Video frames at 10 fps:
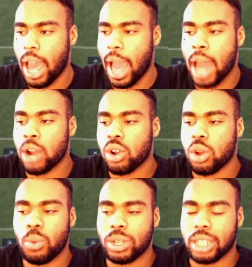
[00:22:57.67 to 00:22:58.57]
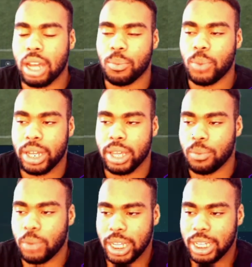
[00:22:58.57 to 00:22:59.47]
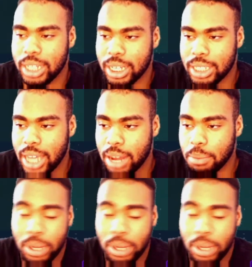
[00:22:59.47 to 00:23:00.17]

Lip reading: I don't know what's up with him when he does that,